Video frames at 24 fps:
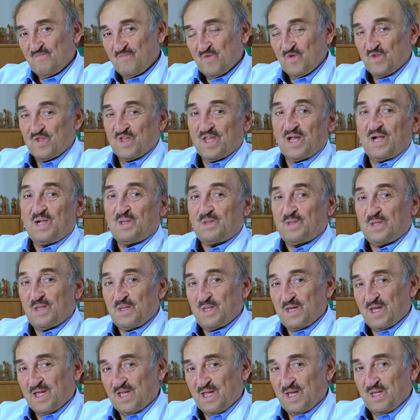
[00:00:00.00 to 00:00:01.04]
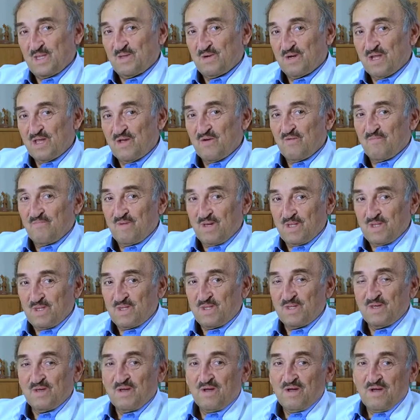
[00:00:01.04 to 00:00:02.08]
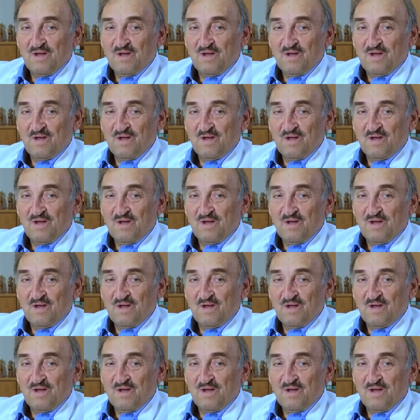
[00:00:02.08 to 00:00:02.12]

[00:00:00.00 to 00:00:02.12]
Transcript: result, and I can recommend